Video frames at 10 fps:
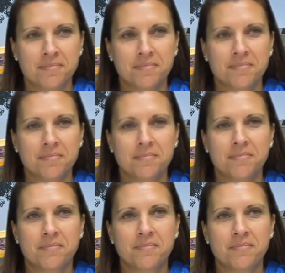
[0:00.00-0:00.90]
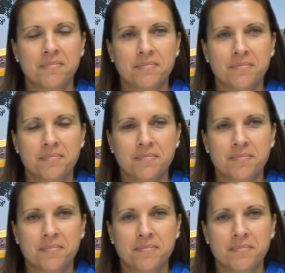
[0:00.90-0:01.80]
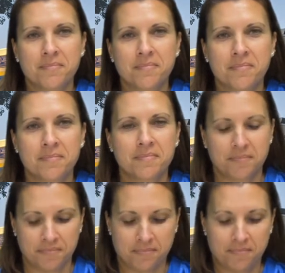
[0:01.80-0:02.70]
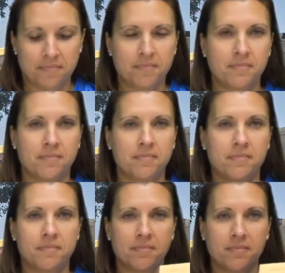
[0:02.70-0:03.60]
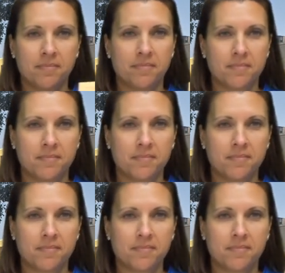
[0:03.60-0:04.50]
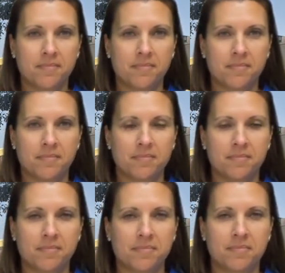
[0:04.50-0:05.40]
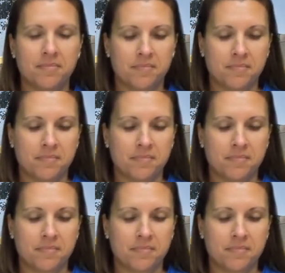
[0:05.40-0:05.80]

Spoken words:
This person isn't speaking.